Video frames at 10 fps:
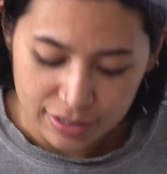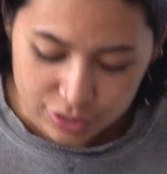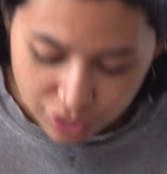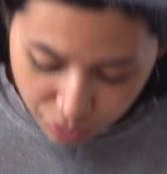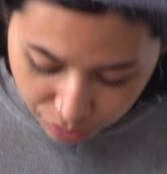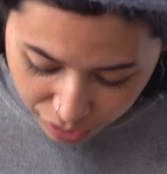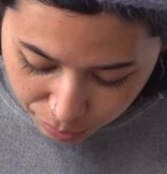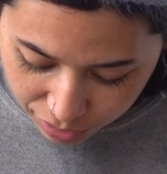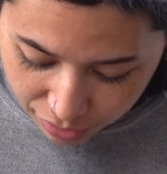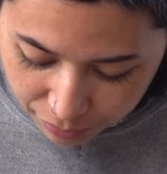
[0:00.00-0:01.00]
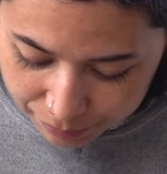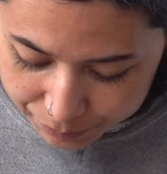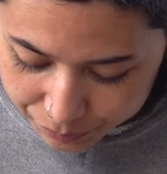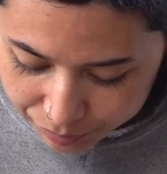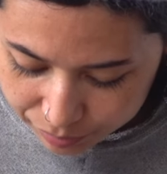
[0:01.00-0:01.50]
So here we go.
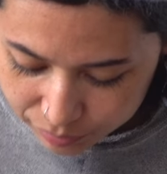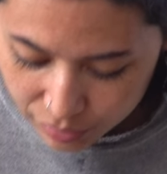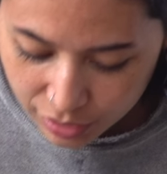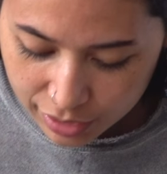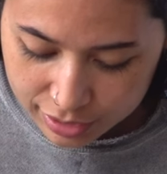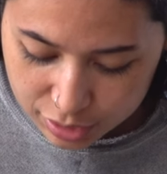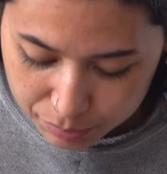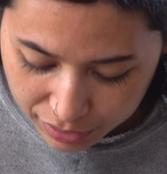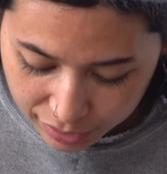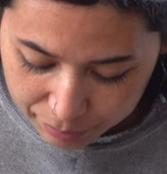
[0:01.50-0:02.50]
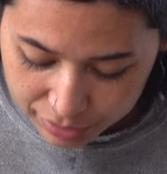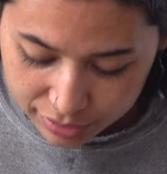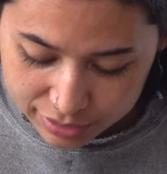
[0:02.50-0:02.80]
This is my lamington